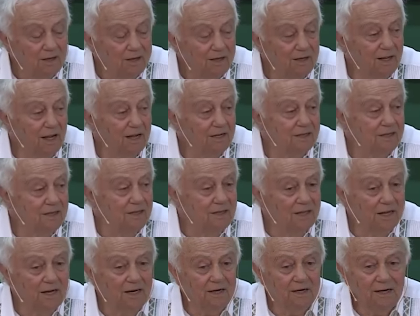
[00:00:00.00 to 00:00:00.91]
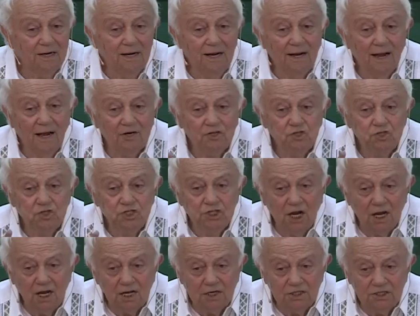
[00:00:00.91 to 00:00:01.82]
that then can
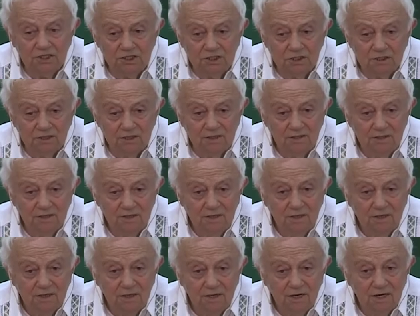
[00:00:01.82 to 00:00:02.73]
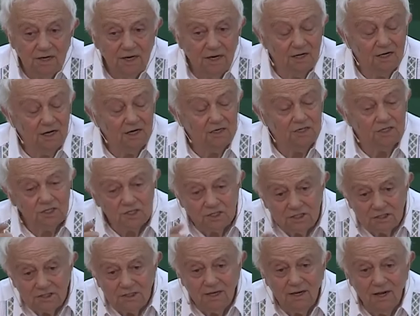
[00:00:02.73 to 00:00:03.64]
judge, can
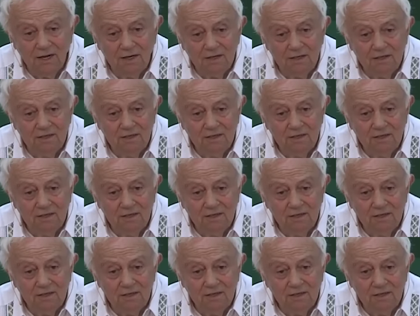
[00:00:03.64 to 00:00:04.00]
understand